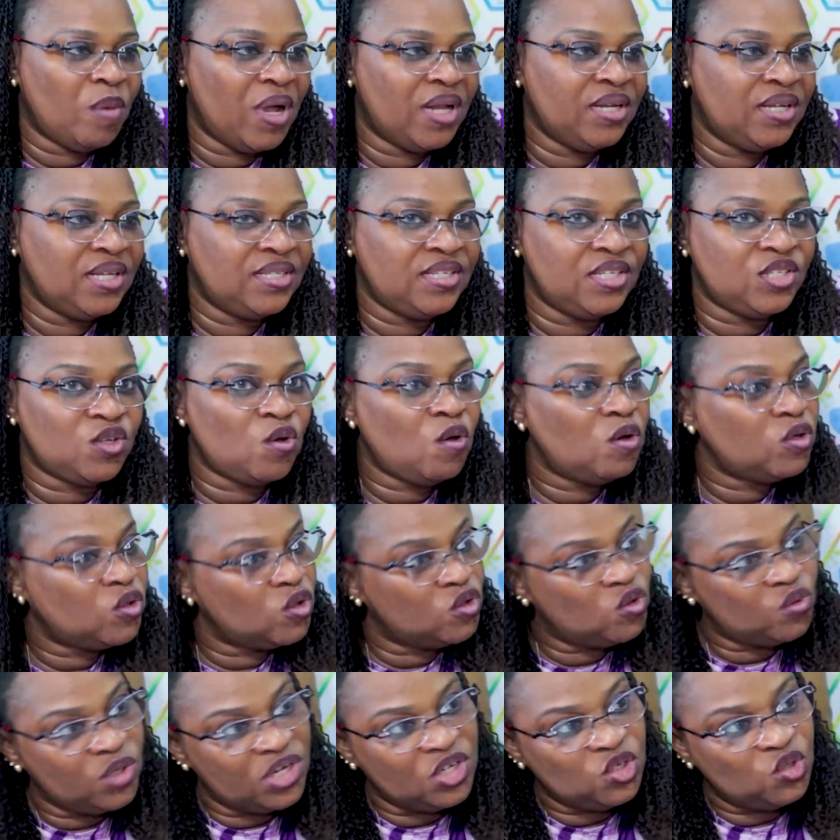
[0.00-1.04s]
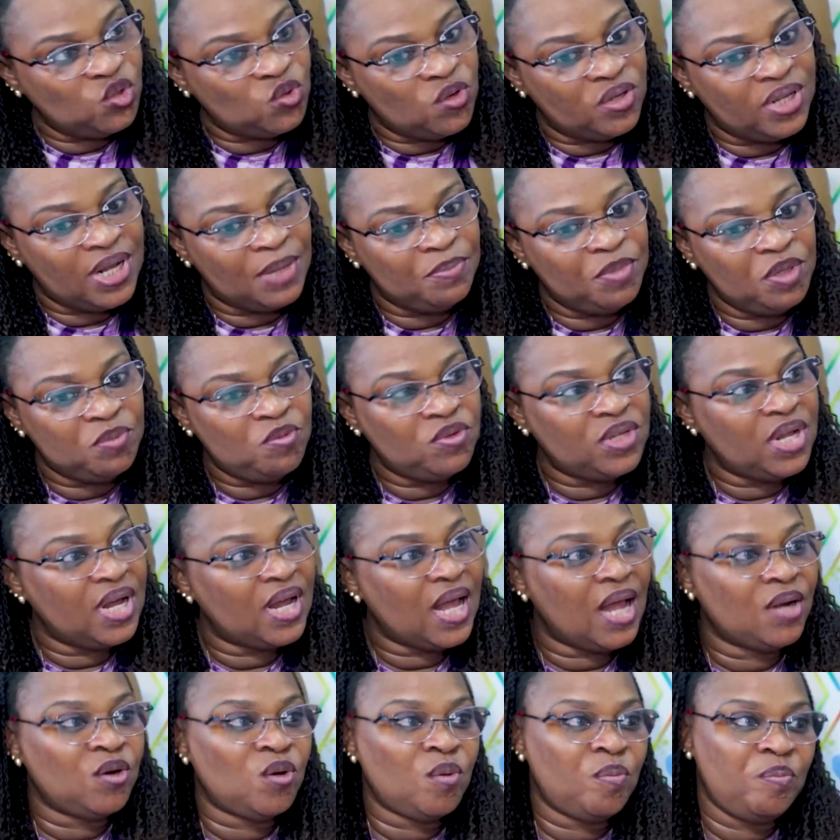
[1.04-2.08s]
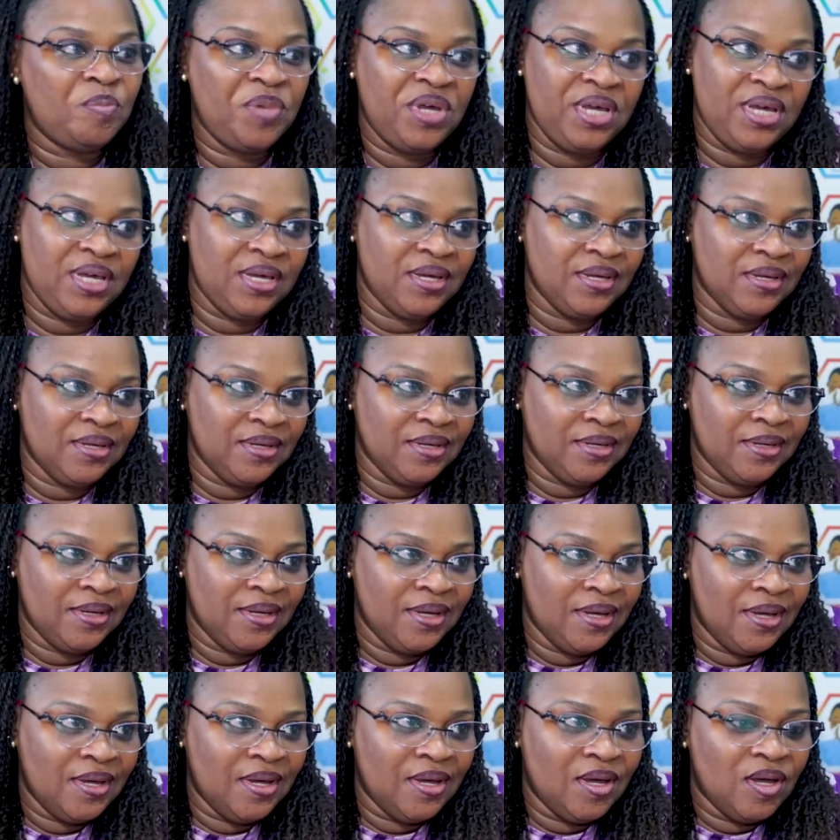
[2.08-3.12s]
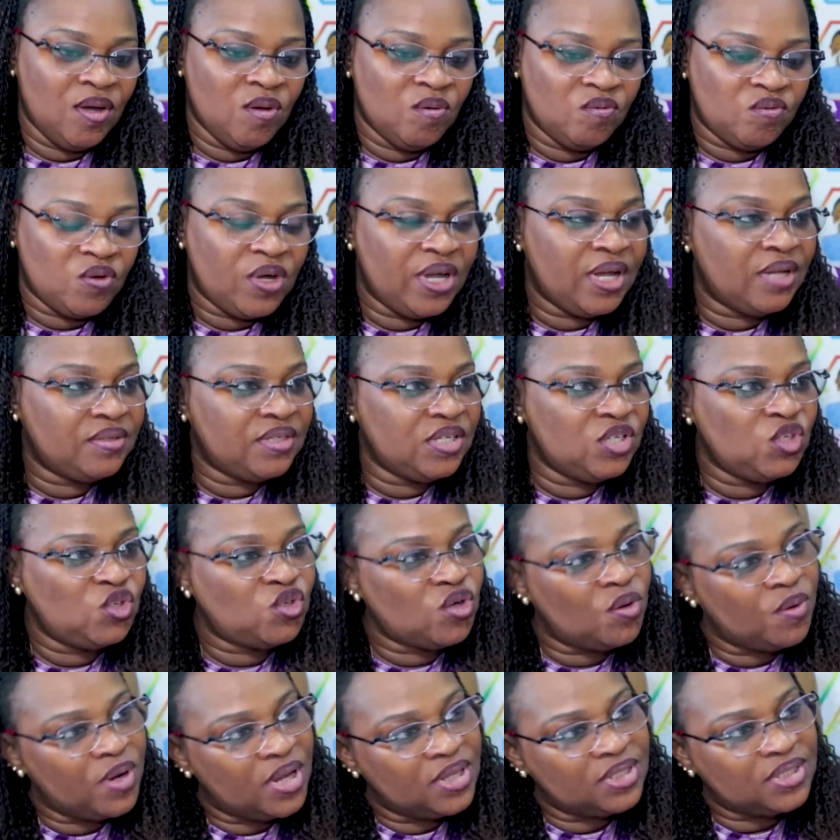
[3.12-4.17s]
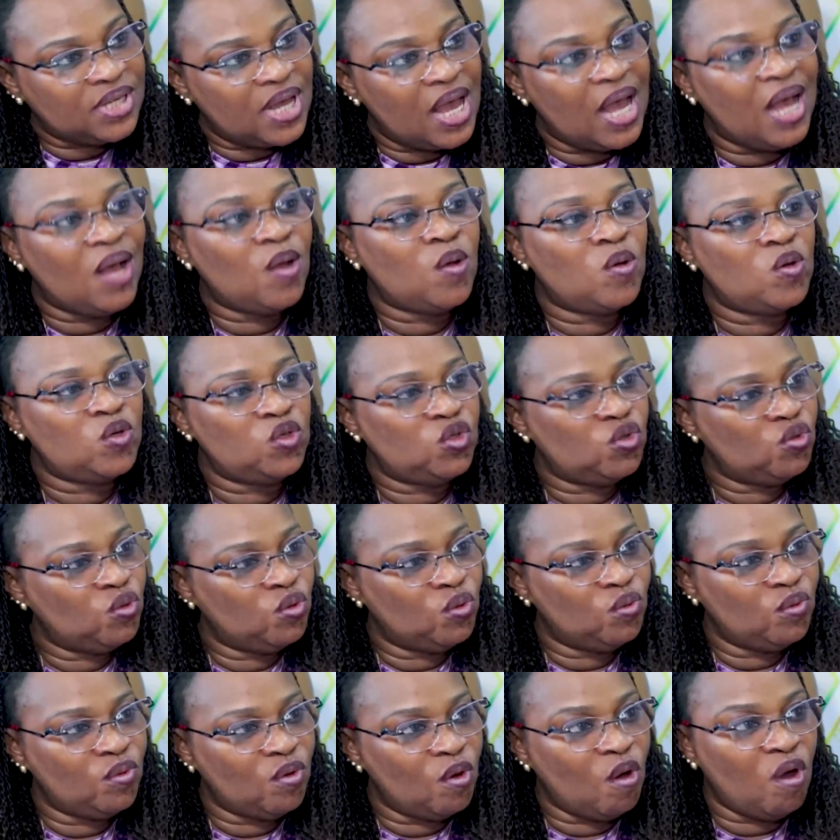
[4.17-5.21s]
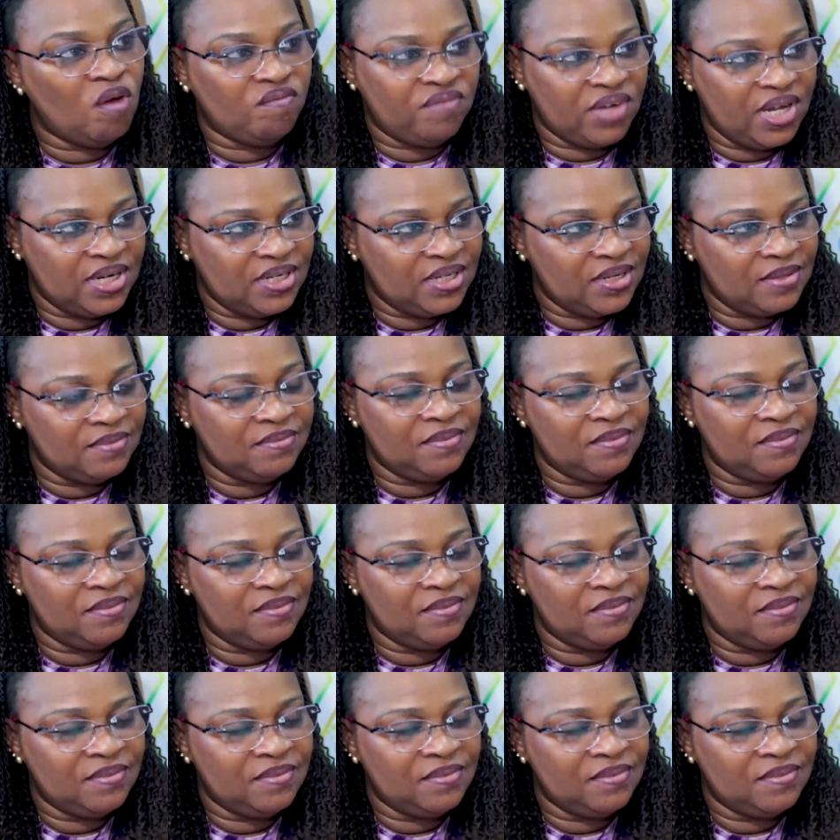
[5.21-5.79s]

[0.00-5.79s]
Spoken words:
mandates is also to ensure that people that cannot pay for health insurance are also covered.